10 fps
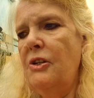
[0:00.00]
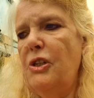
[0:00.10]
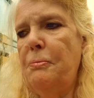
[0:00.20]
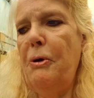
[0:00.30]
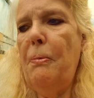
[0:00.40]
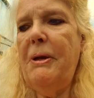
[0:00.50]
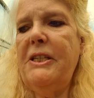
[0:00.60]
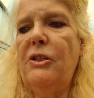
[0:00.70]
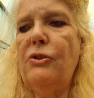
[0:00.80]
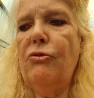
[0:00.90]
just put a
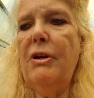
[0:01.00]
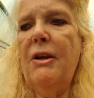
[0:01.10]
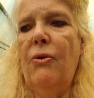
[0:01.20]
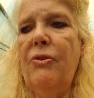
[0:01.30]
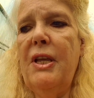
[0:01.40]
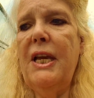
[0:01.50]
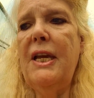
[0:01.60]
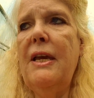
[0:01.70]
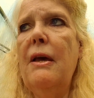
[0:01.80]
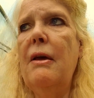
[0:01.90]
piece of string on
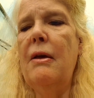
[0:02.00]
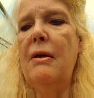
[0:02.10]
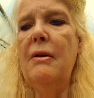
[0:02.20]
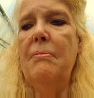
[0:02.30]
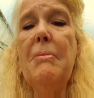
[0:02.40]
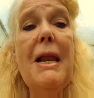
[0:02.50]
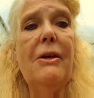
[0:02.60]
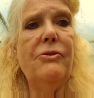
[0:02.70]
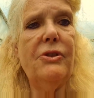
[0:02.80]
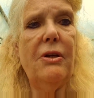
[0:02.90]
the
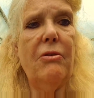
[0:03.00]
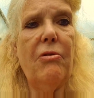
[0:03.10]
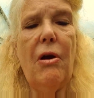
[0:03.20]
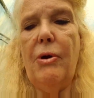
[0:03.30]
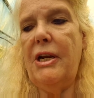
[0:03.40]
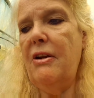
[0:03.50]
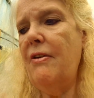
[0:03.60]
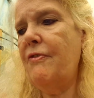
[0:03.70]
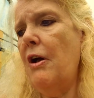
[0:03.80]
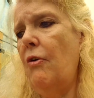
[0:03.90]
melons that are growing, and
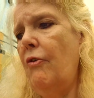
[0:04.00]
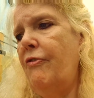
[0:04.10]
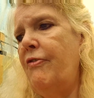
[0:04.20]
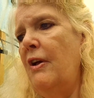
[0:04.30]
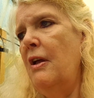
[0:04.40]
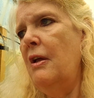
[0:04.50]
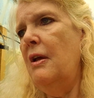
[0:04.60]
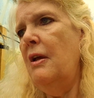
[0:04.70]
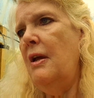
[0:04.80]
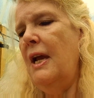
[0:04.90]
I've cut off
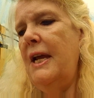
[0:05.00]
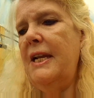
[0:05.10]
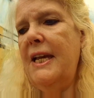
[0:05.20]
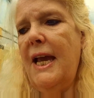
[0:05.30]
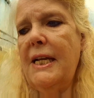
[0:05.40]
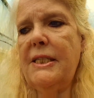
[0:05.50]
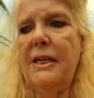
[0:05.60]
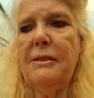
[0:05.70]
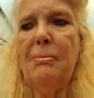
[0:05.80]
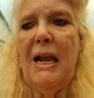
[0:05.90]
any
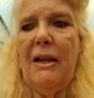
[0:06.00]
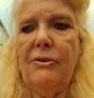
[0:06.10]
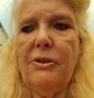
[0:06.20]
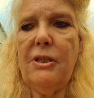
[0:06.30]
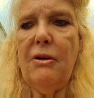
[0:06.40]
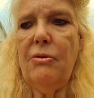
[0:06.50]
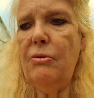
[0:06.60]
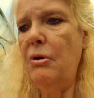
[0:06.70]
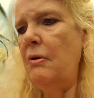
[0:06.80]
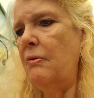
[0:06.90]
excess melons, so
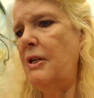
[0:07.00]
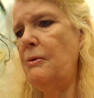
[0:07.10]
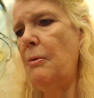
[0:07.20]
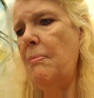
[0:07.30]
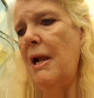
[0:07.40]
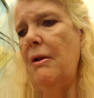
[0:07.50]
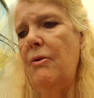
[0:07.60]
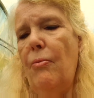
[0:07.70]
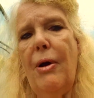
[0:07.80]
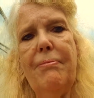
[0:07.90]
there's a melon
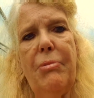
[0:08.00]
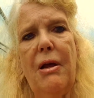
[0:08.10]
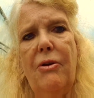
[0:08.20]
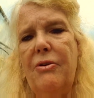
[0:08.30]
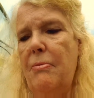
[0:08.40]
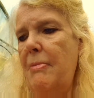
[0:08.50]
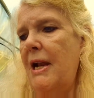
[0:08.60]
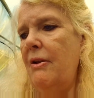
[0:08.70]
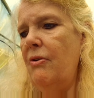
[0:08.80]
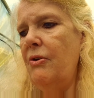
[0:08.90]
on one plant and a
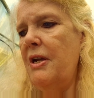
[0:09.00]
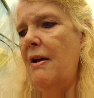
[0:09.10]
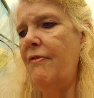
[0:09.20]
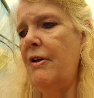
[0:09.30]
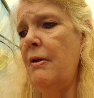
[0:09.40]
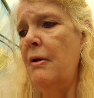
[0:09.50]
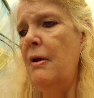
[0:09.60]
melon on the other.